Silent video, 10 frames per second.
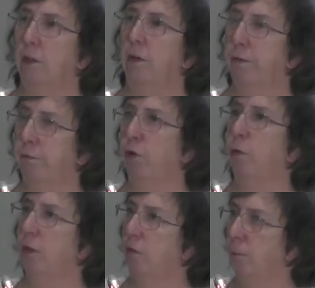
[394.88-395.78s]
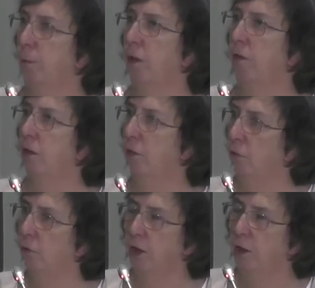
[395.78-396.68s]
going forward into politics
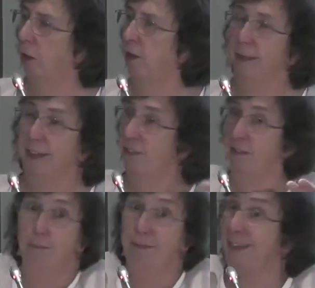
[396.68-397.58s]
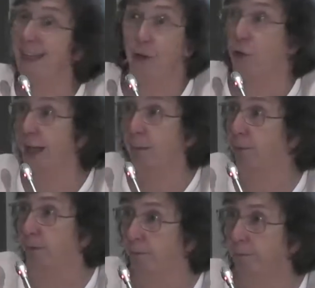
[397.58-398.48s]
or the economy. It simply cannot
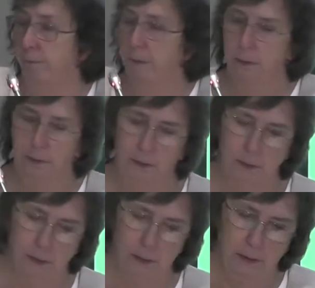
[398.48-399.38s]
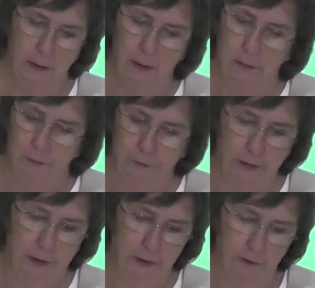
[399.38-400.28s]
happen. The
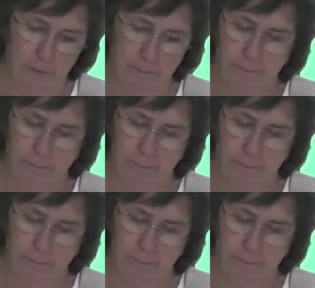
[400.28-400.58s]
third